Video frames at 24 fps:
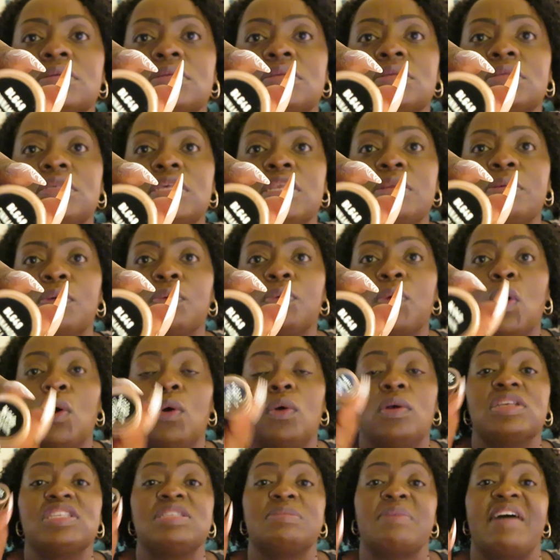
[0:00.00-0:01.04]
cinnamon
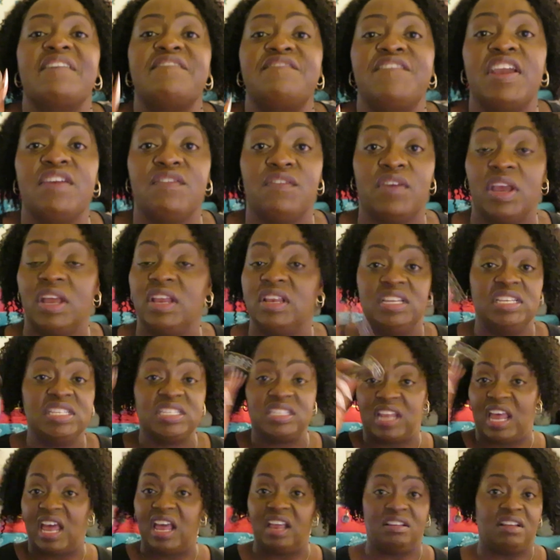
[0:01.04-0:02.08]
roll is my favorite.
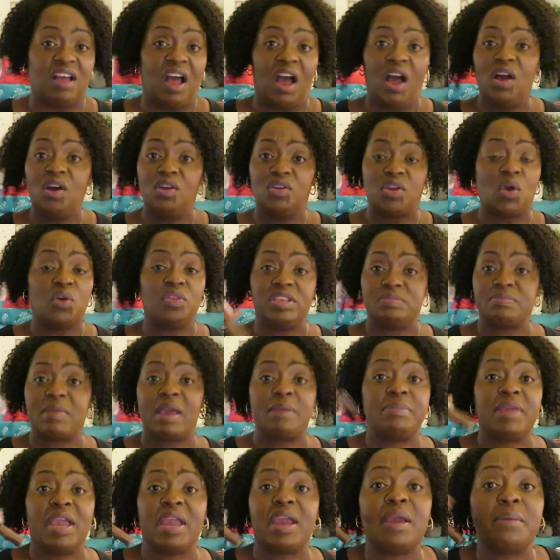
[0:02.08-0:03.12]
This, I don't know, this
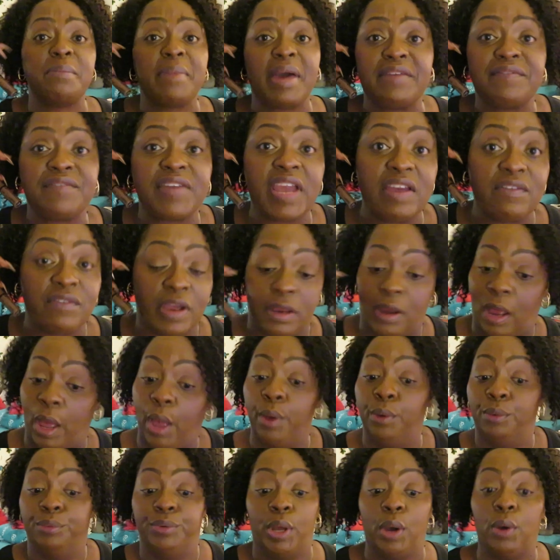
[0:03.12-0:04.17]
might be everybody's favorite.
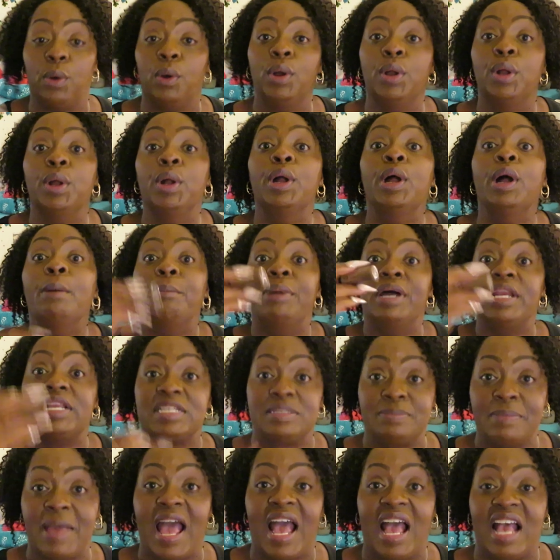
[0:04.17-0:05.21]
I don't know. But
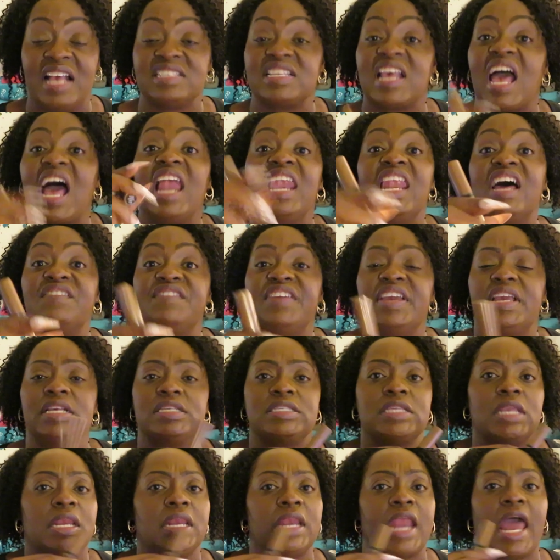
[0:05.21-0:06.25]
it's mine. I love it.
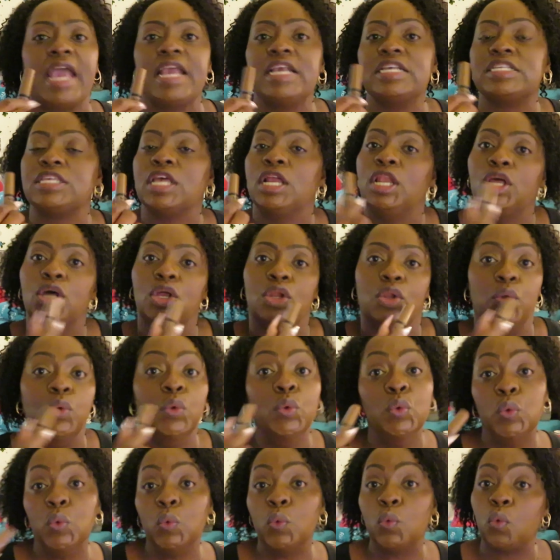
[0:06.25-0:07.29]
It's a nice little
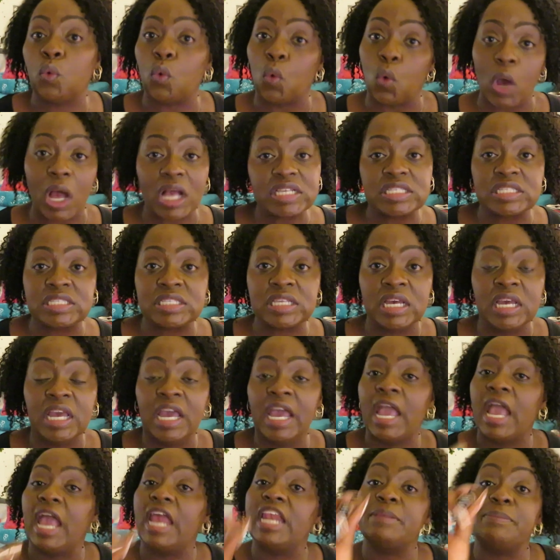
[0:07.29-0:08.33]
nude gloss
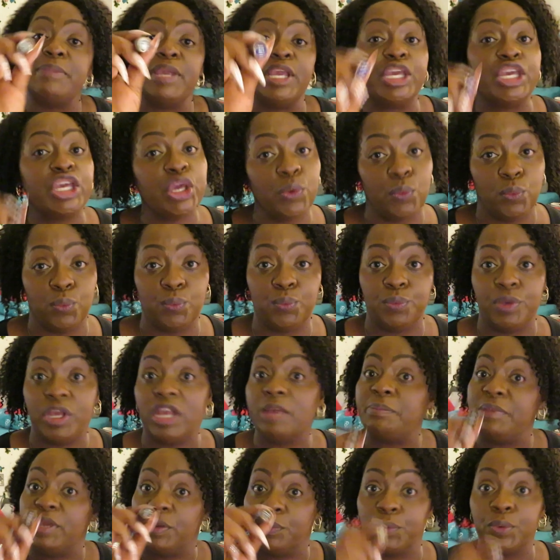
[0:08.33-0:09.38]
and it'd be cute.
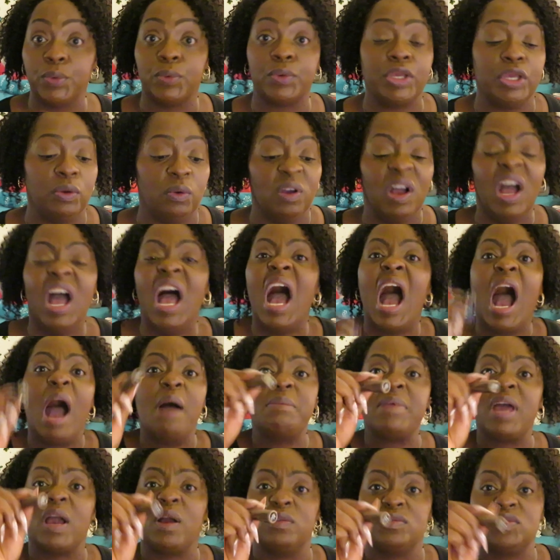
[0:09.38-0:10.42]
It'd be real cute.
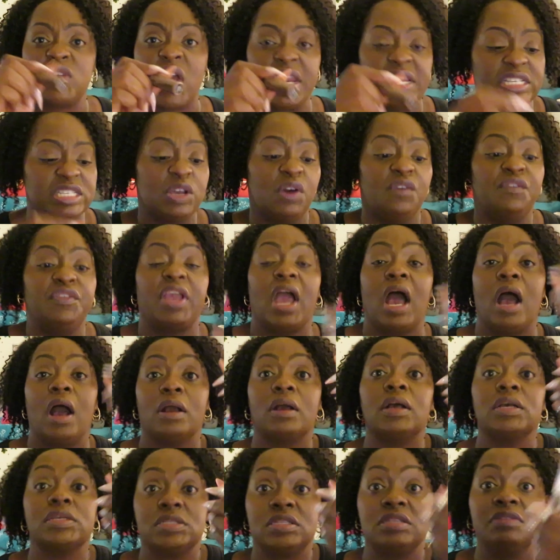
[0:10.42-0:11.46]
I'm not going to try this on for y'all
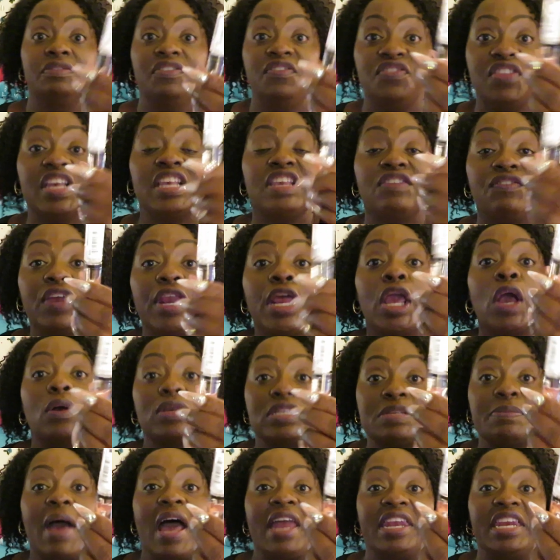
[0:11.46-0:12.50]
because th this video
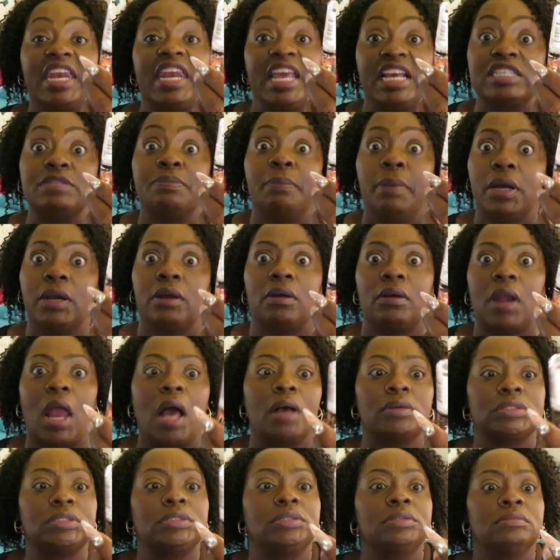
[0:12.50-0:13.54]
is about the NYX Butter
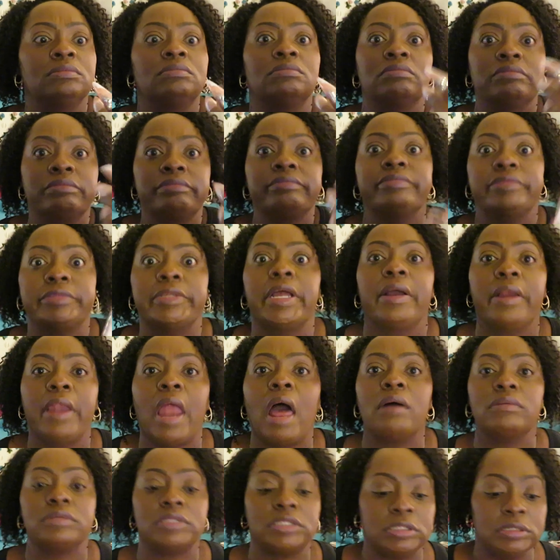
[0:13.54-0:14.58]
Gloss. The
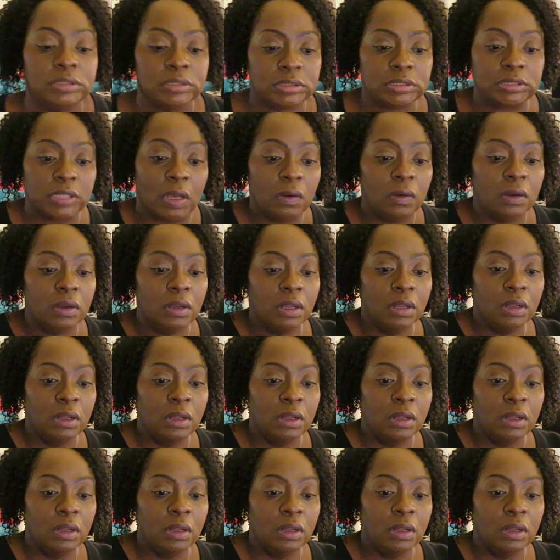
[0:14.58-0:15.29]
gloss. So,